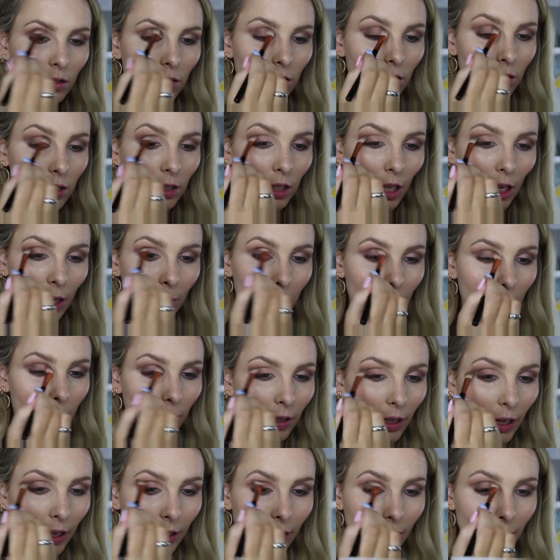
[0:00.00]
Just keep
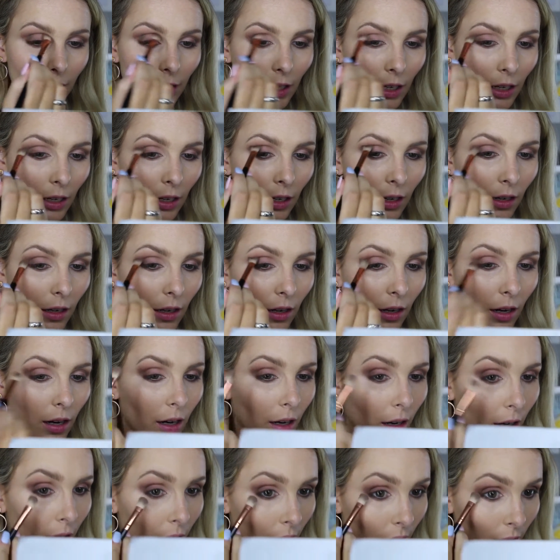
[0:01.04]
blending
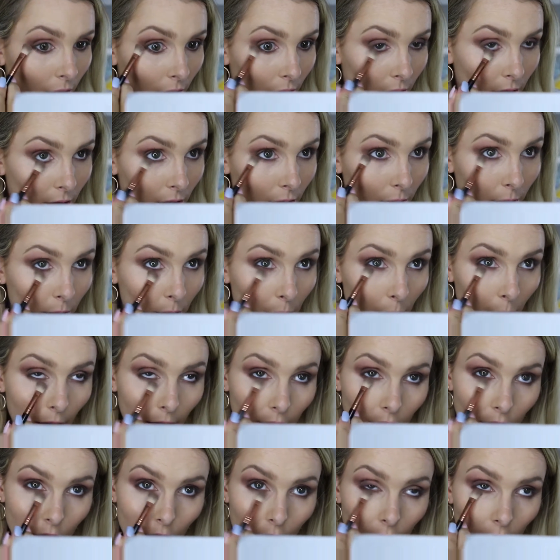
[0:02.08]
and
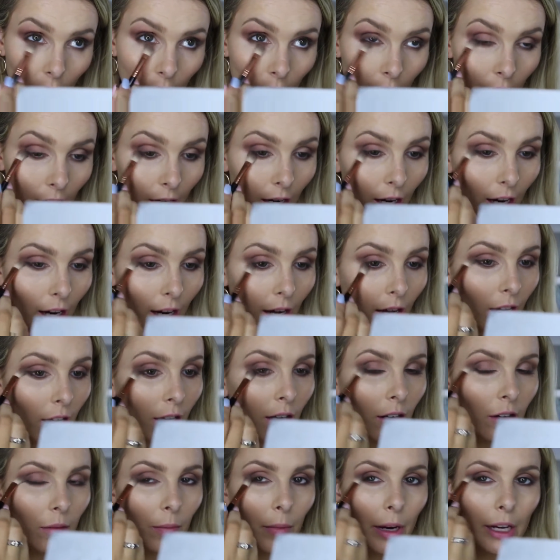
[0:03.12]
smudging
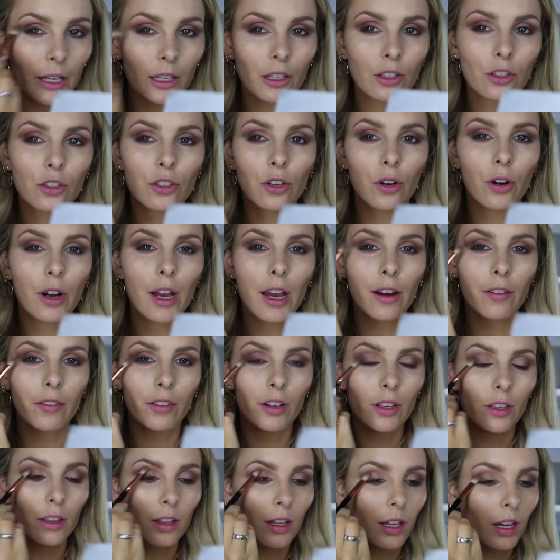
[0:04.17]
and making sure
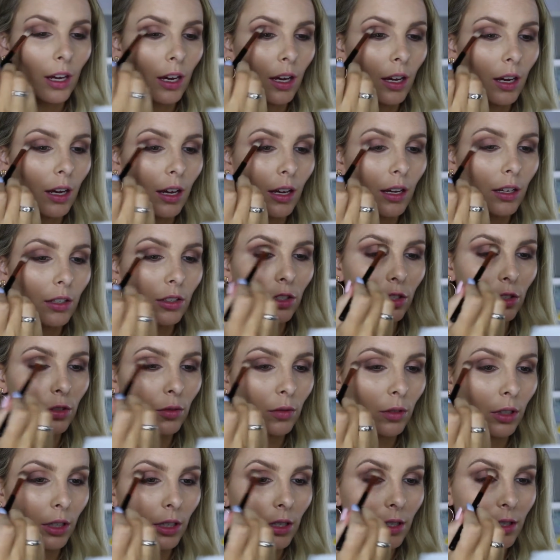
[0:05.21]
everything is
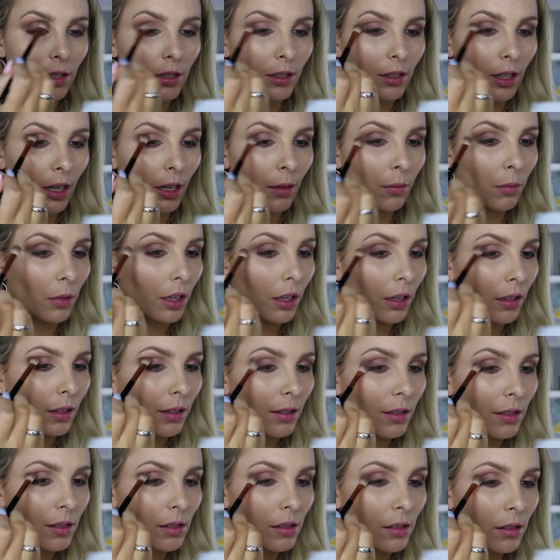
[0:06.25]
just really
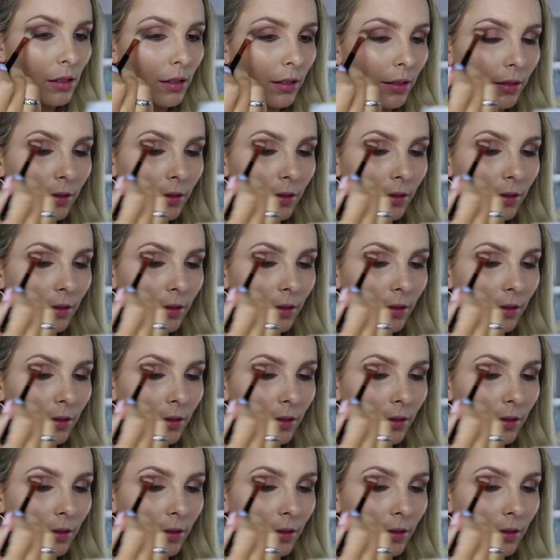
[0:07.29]
seamless.